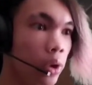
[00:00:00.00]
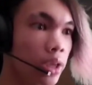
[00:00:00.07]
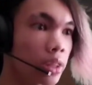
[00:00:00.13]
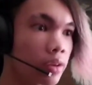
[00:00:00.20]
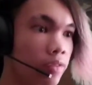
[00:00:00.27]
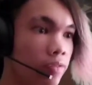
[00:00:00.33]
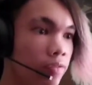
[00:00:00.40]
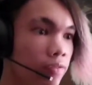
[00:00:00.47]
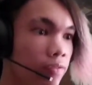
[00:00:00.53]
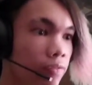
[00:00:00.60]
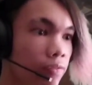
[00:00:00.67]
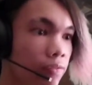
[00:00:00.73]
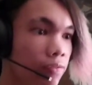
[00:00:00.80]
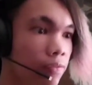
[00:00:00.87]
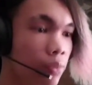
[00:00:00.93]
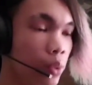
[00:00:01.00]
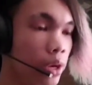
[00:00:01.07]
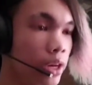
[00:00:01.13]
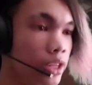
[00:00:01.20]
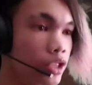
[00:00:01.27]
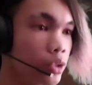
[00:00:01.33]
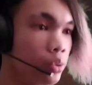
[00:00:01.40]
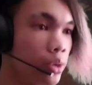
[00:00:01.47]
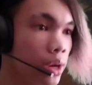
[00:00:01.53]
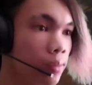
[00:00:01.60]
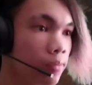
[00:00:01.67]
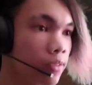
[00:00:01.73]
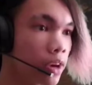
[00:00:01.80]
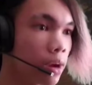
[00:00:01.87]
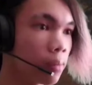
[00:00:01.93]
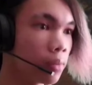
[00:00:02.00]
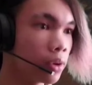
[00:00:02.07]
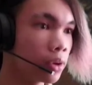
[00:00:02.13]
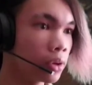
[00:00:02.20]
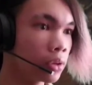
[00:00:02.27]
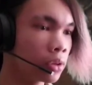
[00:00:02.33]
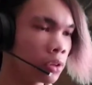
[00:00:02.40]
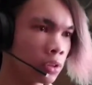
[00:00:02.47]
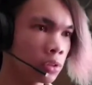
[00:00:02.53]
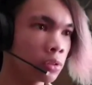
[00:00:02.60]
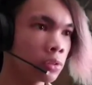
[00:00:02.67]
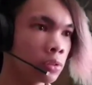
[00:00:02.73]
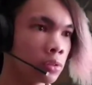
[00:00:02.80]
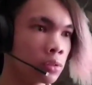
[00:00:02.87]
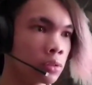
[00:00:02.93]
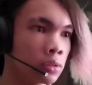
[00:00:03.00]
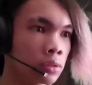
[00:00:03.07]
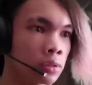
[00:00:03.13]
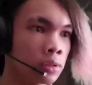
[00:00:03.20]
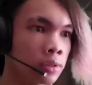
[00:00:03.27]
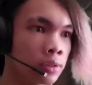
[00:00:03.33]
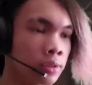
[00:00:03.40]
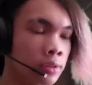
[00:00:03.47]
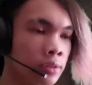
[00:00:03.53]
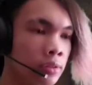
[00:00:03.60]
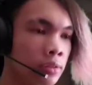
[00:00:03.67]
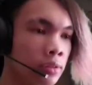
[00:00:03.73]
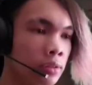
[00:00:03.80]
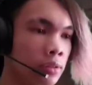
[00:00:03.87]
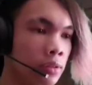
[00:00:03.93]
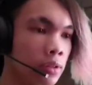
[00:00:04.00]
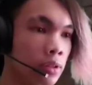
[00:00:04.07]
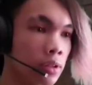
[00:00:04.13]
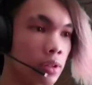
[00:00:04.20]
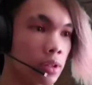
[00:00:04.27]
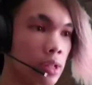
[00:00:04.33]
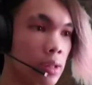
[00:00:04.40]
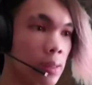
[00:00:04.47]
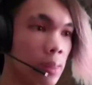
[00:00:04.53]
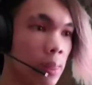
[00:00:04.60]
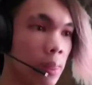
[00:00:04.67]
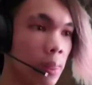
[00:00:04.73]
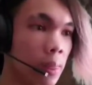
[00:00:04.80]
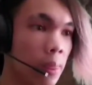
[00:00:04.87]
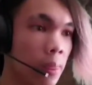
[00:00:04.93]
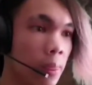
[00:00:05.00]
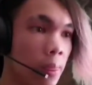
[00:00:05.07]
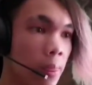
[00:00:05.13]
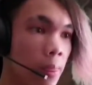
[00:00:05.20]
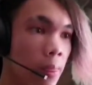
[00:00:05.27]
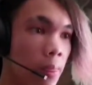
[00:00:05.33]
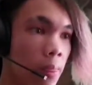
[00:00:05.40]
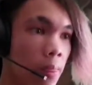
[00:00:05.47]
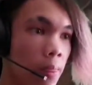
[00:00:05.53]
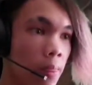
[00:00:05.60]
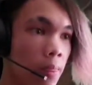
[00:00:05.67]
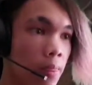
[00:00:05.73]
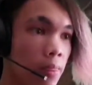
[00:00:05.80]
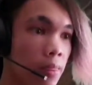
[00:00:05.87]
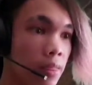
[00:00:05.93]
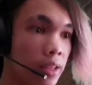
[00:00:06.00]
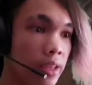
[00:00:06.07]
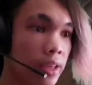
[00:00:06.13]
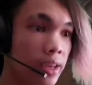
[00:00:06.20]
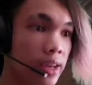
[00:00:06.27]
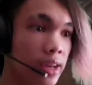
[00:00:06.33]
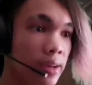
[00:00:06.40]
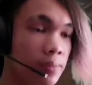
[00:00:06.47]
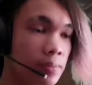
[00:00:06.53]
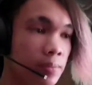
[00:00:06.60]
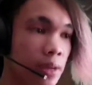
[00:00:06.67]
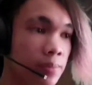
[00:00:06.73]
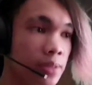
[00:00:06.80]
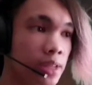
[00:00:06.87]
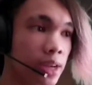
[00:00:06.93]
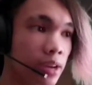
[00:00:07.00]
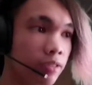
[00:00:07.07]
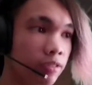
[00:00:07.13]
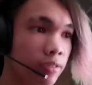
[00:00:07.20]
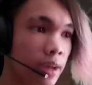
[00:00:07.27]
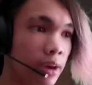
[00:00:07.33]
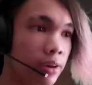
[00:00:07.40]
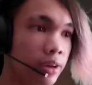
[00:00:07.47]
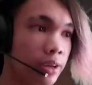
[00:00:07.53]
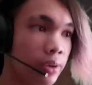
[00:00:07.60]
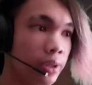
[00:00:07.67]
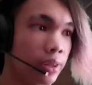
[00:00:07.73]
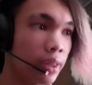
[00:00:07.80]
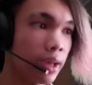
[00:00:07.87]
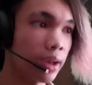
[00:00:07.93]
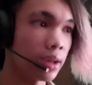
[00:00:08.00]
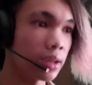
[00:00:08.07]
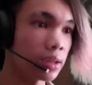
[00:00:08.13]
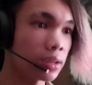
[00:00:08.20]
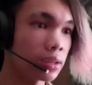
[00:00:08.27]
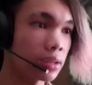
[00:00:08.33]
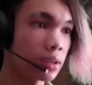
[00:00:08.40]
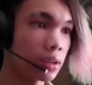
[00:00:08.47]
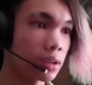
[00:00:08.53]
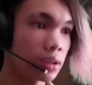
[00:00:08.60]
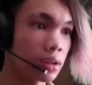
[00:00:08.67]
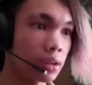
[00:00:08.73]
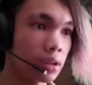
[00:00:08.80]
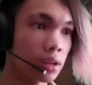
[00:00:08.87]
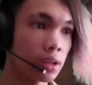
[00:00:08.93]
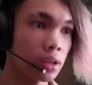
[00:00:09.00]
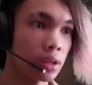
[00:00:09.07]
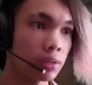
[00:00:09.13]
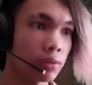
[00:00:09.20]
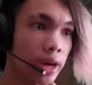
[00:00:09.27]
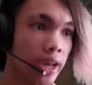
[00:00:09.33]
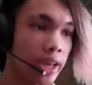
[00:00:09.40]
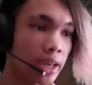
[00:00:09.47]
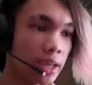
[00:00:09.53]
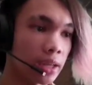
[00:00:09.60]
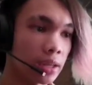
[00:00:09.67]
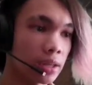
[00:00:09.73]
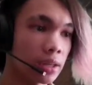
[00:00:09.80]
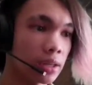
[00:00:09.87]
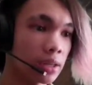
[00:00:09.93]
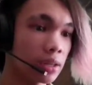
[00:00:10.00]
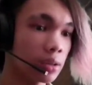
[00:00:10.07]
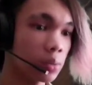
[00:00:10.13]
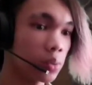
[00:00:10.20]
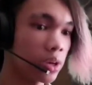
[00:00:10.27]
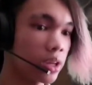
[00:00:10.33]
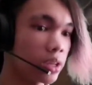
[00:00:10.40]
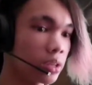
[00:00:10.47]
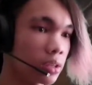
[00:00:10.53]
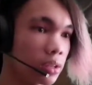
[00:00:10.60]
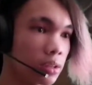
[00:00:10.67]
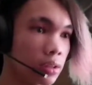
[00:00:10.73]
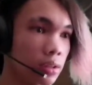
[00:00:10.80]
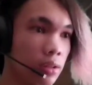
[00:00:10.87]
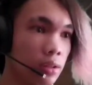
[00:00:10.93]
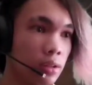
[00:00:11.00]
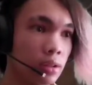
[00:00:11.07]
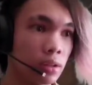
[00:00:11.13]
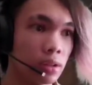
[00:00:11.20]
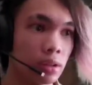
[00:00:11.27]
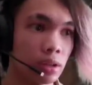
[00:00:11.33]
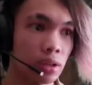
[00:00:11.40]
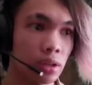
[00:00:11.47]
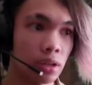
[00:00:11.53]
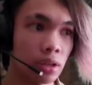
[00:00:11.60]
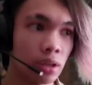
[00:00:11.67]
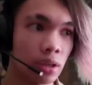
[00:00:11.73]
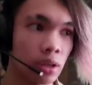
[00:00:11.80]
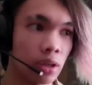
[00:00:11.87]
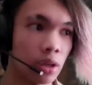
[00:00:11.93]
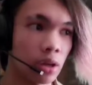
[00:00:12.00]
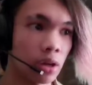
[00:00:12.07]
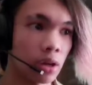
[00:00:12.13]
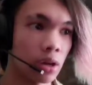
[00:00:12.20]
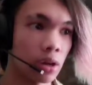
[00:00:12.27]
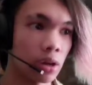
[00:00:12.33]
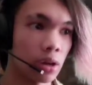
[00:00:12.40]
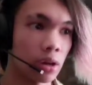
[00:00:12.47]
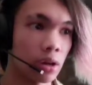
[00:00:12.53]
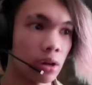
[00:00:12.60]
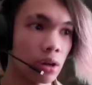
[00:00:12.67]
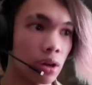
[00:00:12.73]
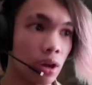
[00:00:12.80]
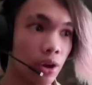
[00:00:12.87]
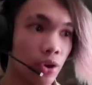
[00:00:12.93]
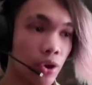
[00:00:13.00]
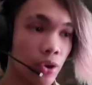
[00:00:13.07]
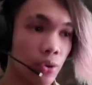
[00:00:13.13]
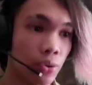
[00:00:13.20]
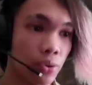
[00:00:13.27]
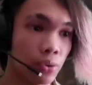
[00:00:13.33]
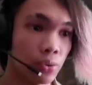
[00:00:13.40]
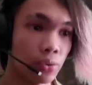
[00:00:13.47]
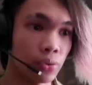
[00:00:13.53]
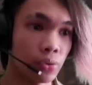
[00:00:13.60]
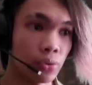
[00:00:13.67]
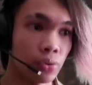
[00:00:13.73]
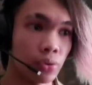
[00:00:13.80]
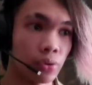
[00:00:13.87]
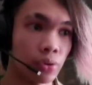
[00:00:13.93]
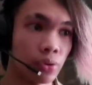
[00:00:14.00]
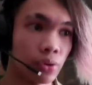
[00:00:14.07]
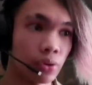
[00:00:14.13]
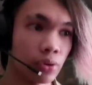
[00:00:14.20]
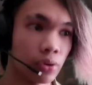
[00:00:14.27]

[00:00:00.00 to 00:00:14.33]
Where the. Didn't think where did you come left. from? You must be pretty tough. Yeah, I'm, I'm tough. How are you doing Who that? Who the fuck are you? Right. Oh. What? You're not local. No. Even better.